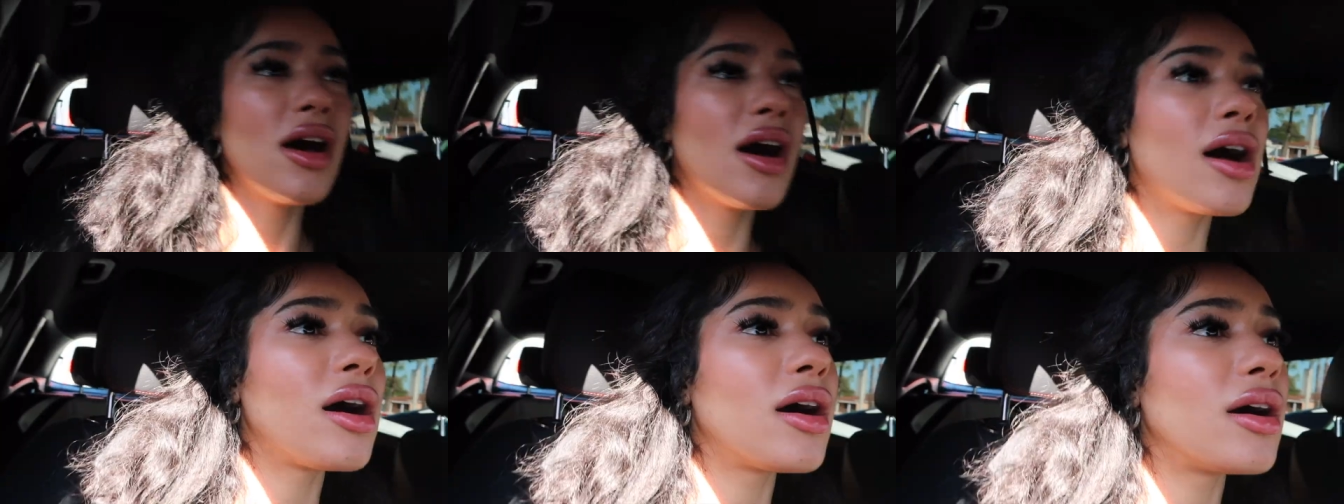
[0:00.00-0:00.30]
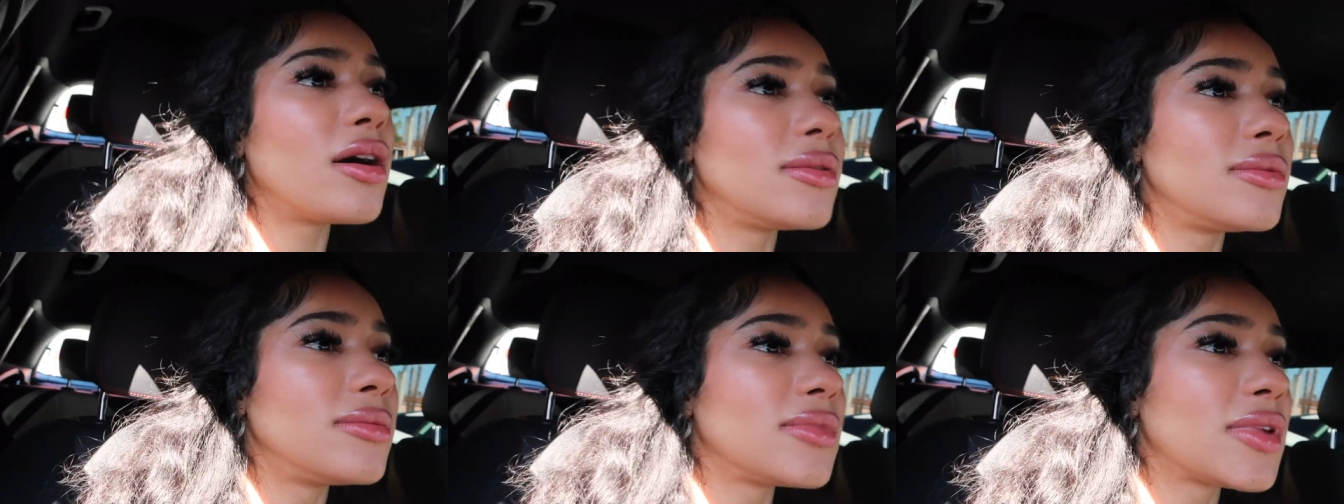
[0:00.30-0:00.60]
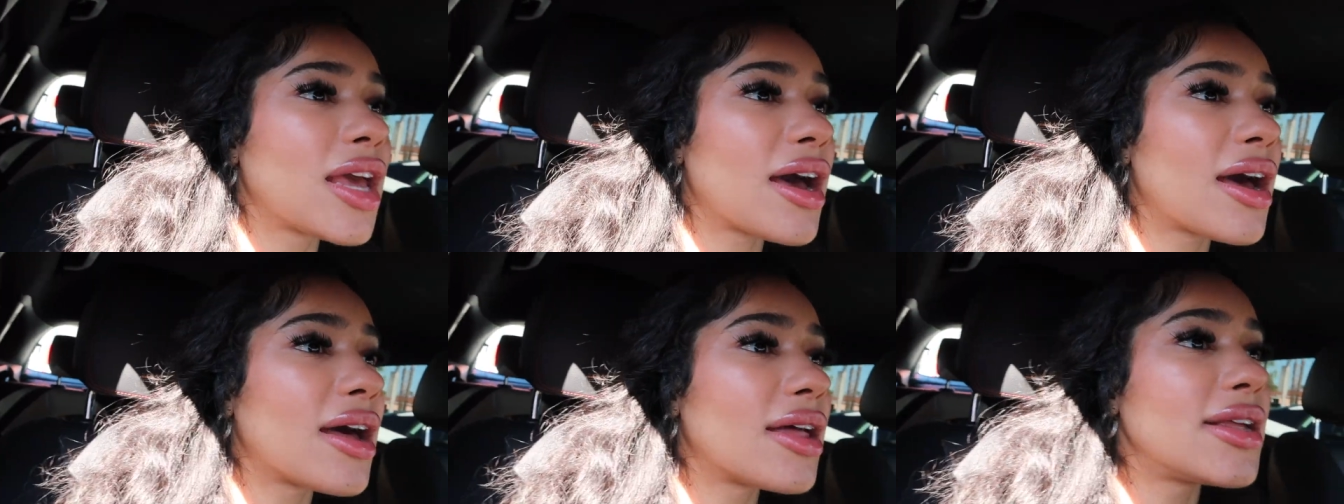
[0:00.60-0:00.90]
um
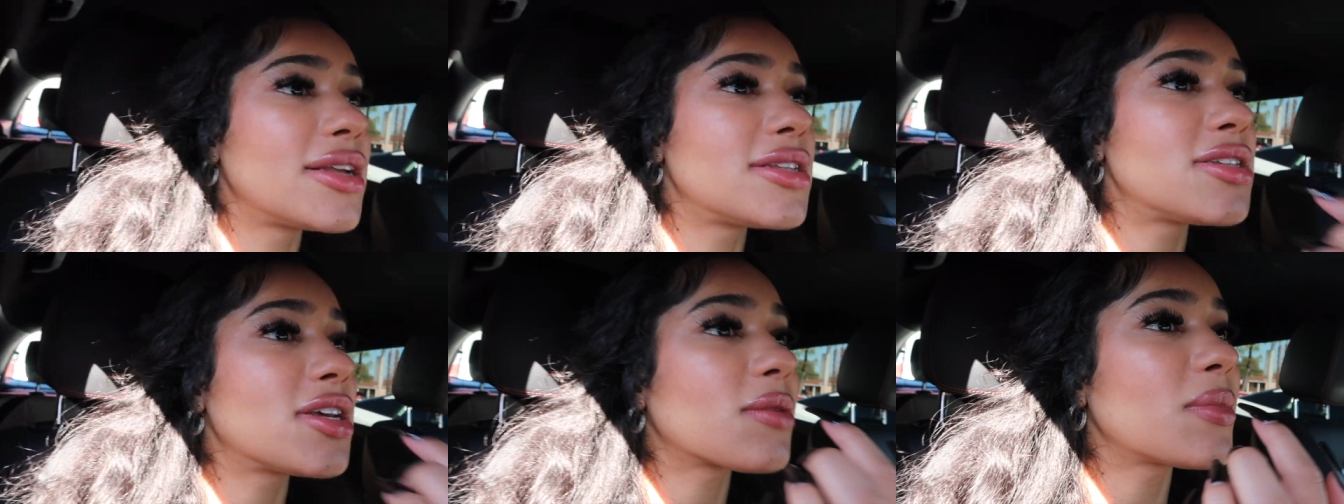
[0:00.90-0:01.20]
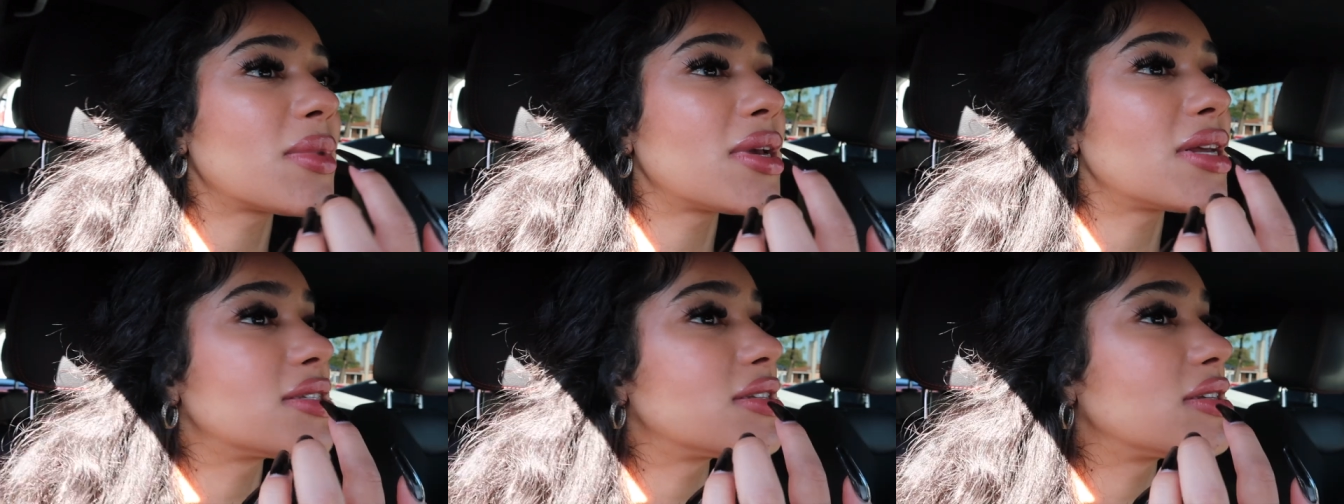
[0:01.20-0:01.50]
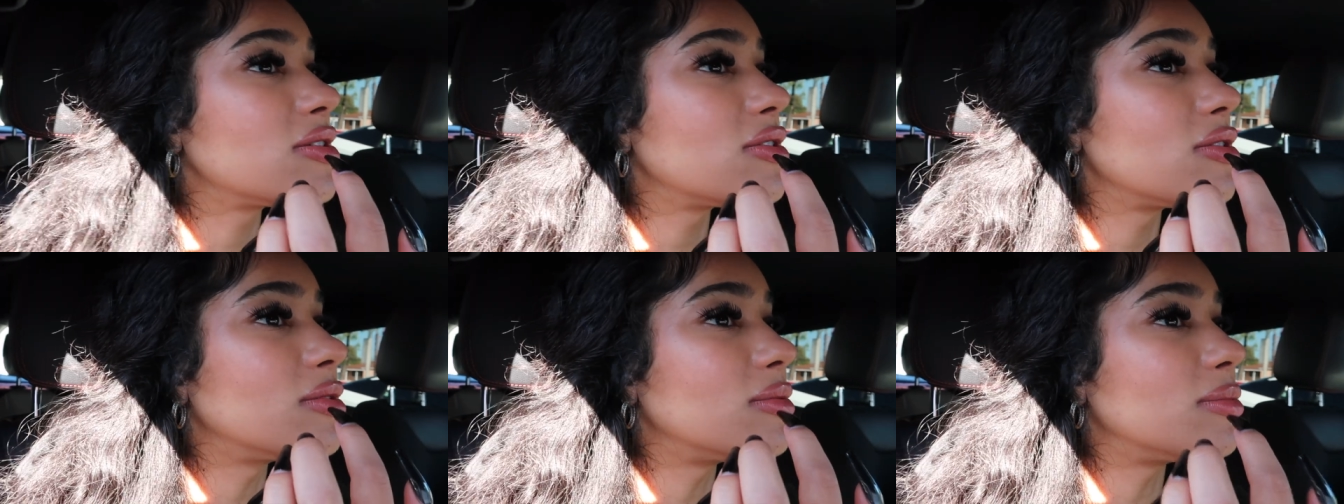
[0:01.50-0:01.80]
yeah they took me
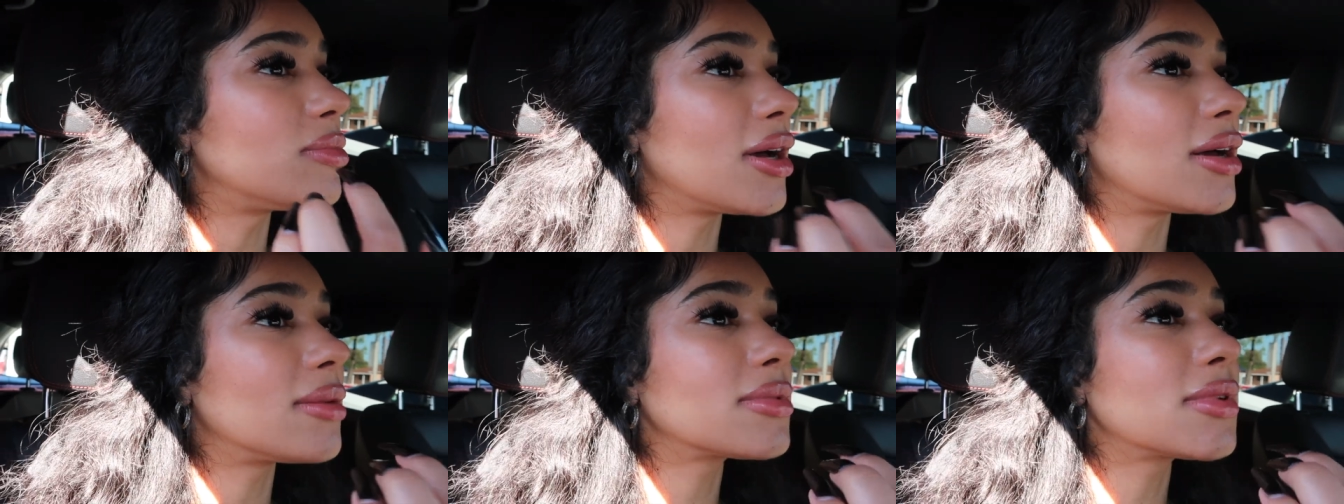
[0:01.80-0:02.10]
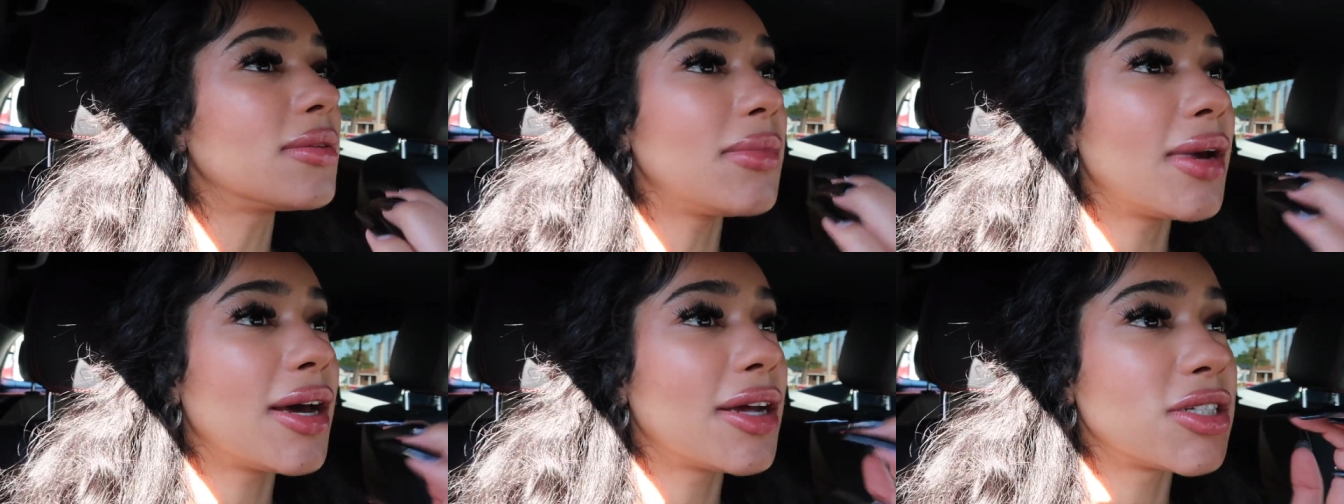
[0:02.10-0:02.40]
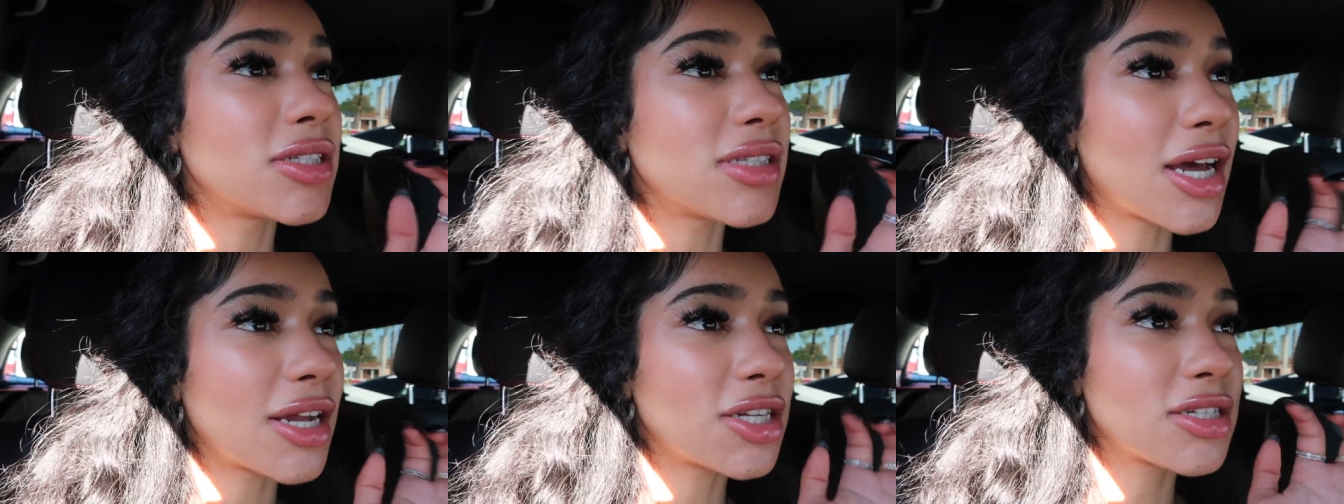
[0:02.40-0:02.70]
to pumpkin
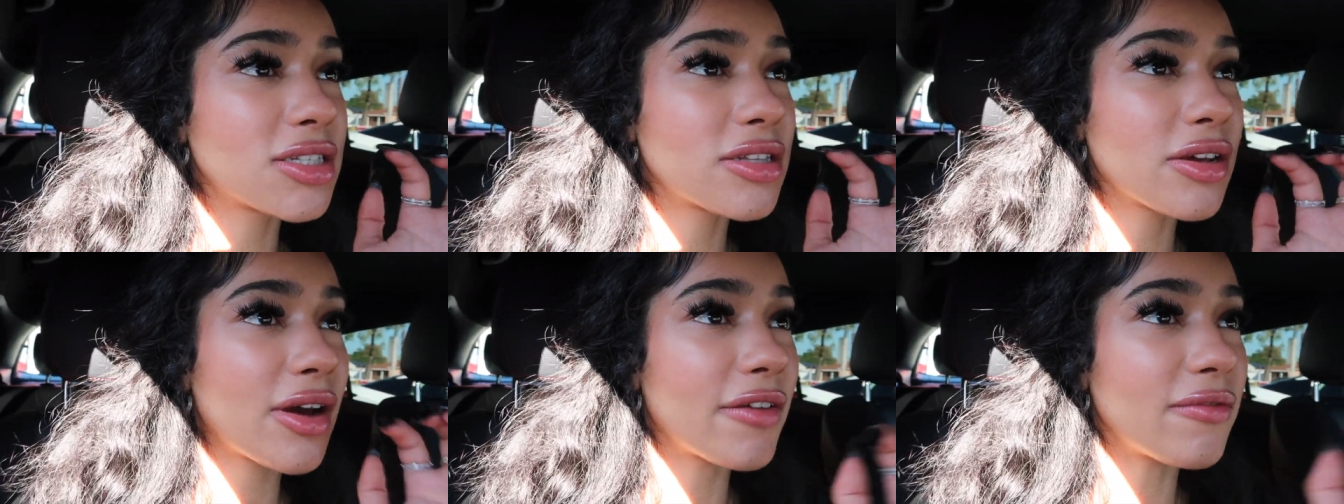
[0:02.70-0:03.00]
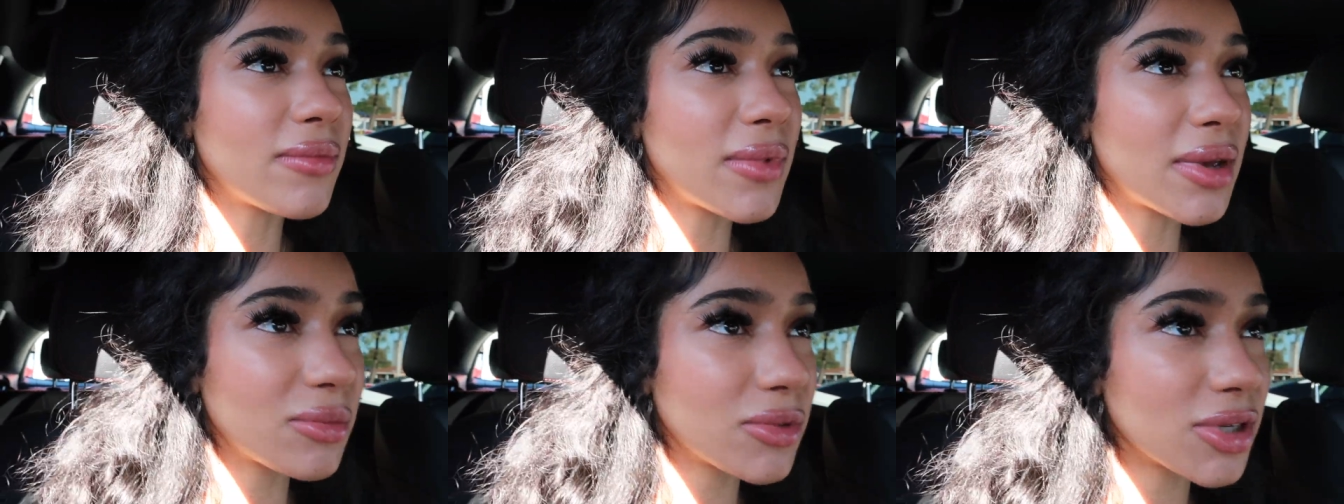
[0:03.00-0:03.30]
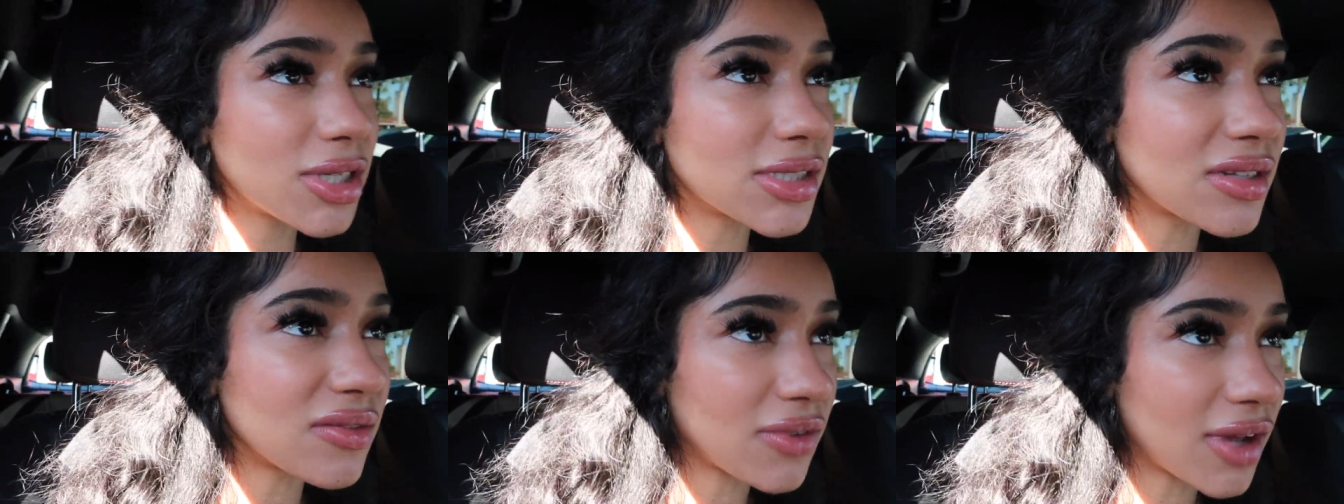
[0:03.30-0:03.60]
patches i just don't have
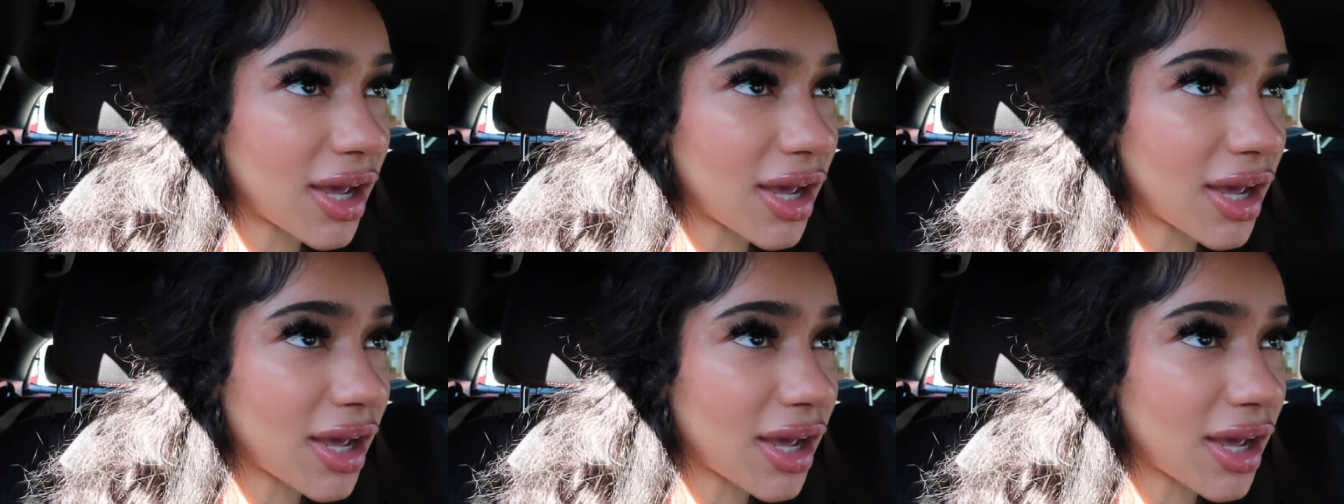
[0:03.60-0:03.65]
memories of